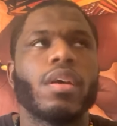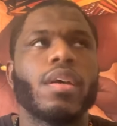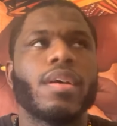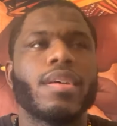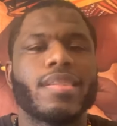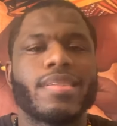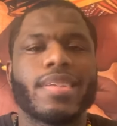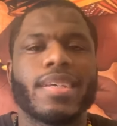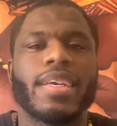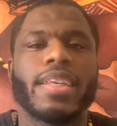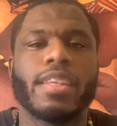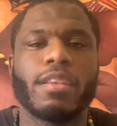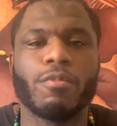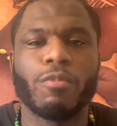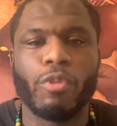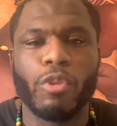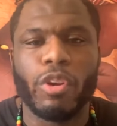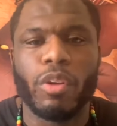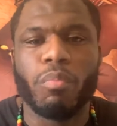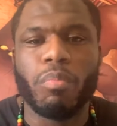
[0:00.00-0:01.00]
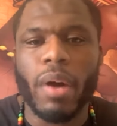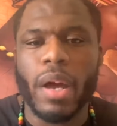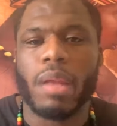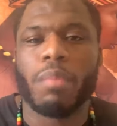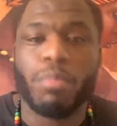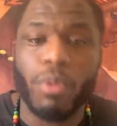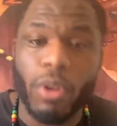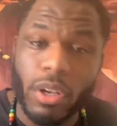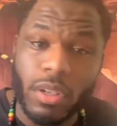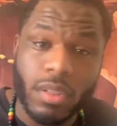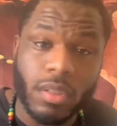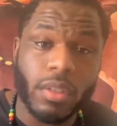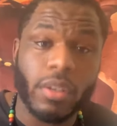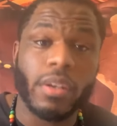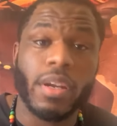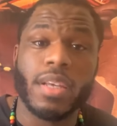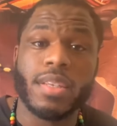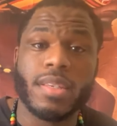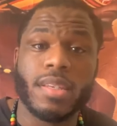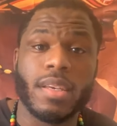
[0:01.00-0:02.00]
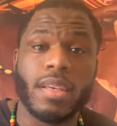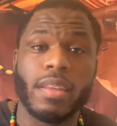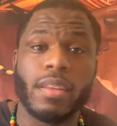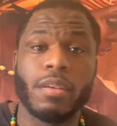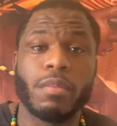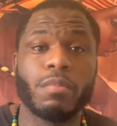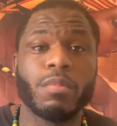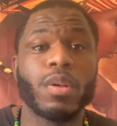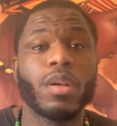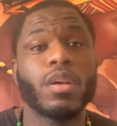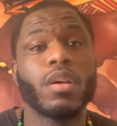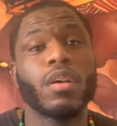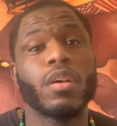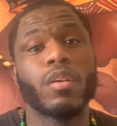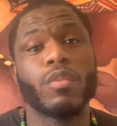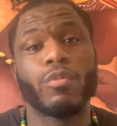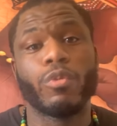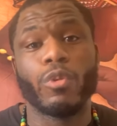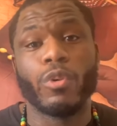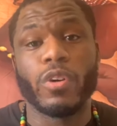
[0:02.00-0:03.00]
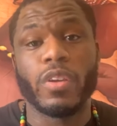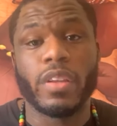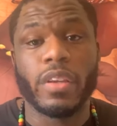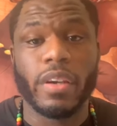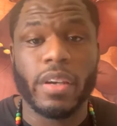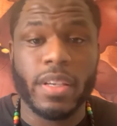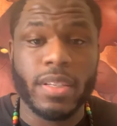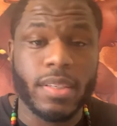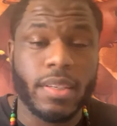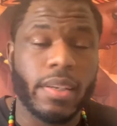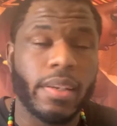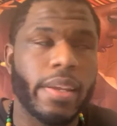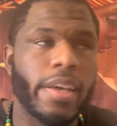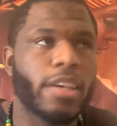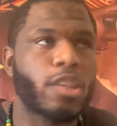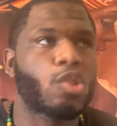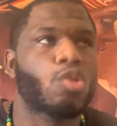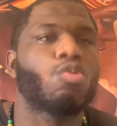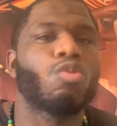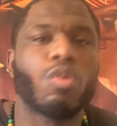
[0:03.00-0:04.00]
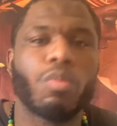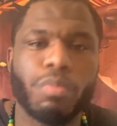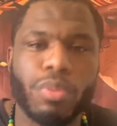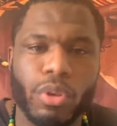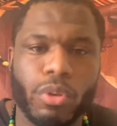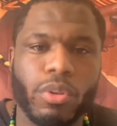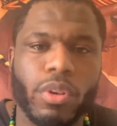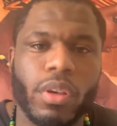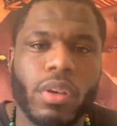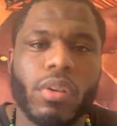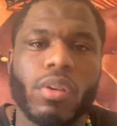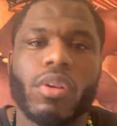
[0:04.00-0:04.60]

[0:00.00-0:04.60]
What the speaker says: seeing them for their body parts, and they're not seeing them for their intellectual beauty.